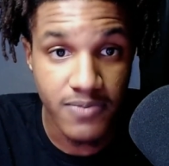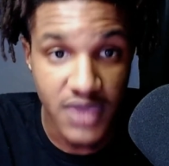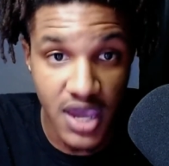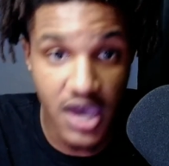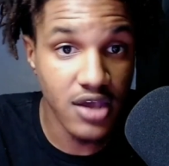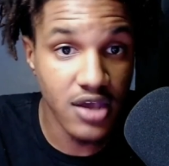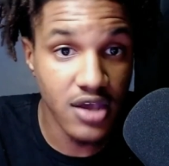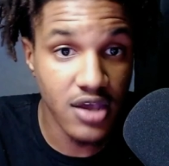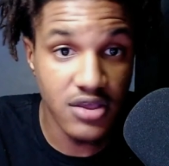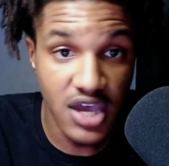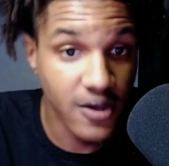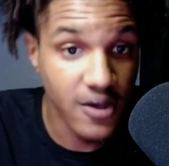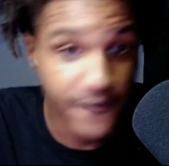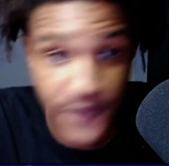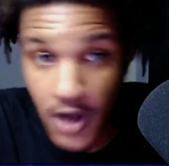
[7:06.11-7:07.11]
and the
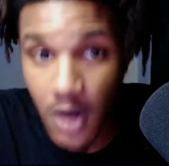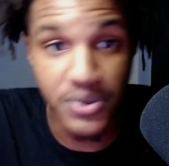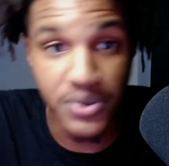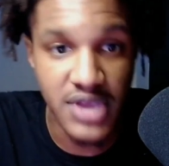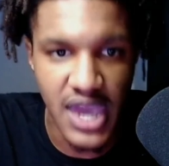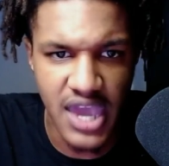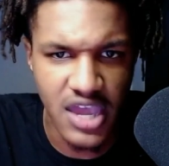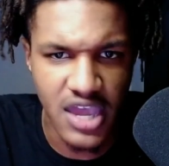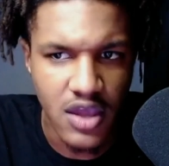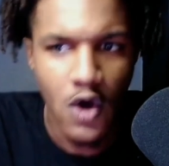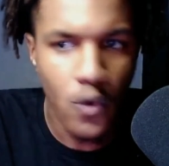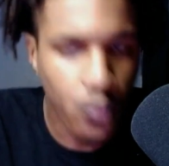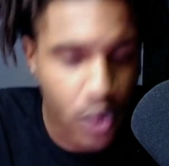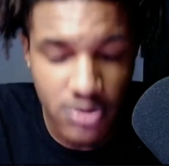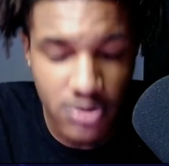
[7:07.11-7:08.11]
NFLPA
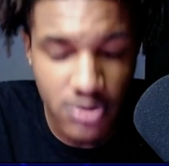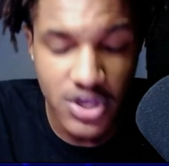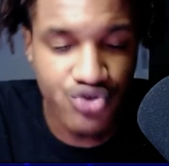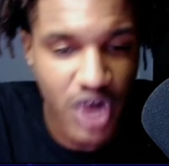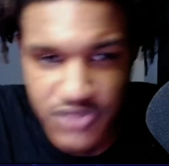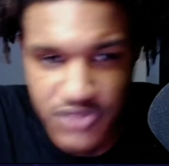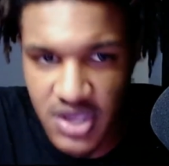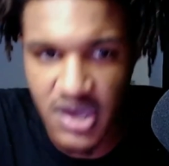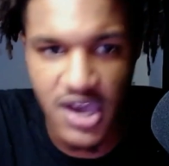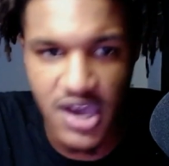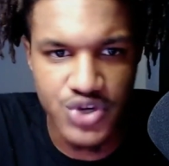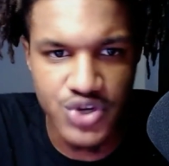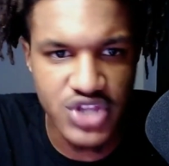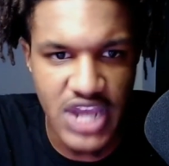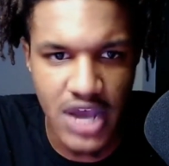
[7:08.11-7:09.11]
really drop their
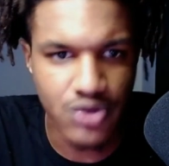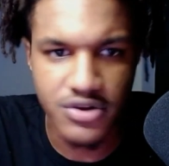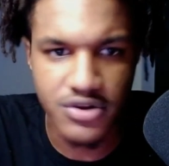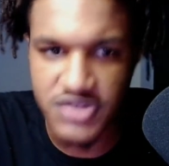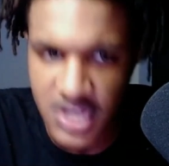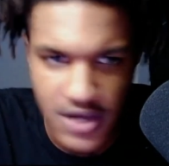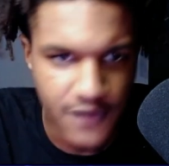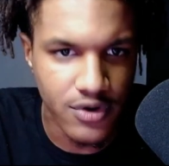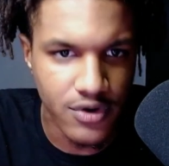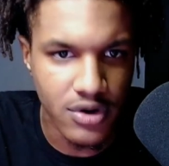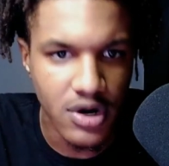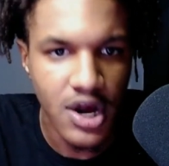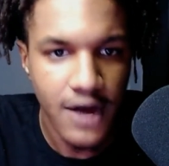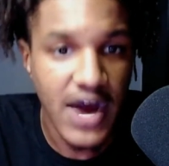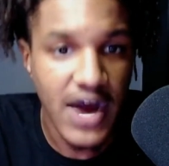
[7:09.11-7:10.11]
hammer down on Denver
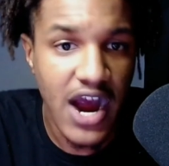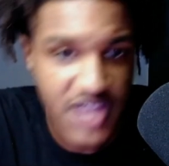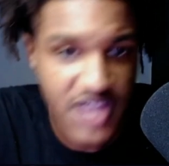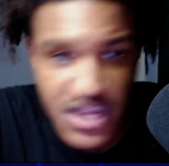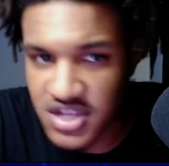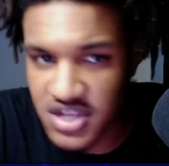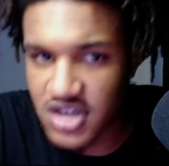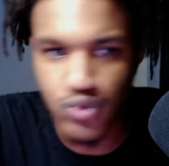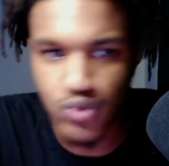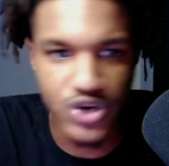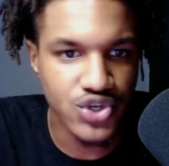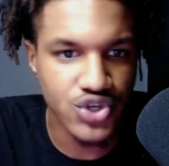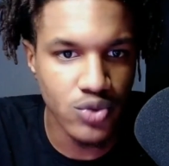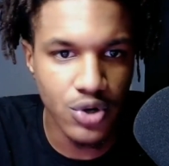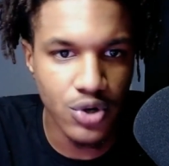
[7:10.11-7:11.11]
for how they did
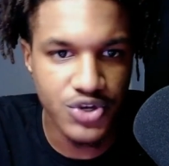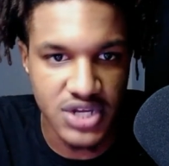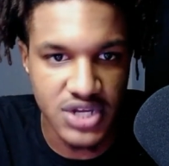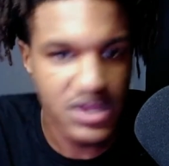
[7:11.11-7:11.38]
Russell Wilson.